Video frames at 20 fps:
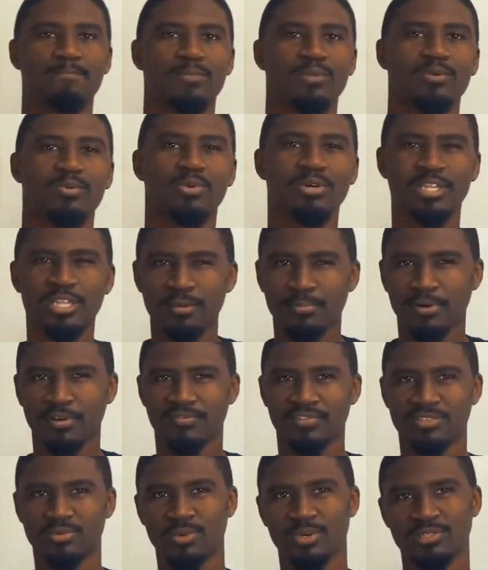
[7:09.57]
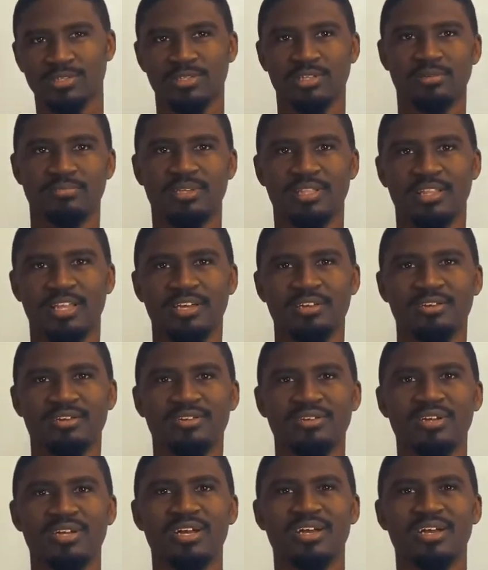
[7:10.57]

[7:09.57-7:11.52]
We'll get into perfect squares a little bit later,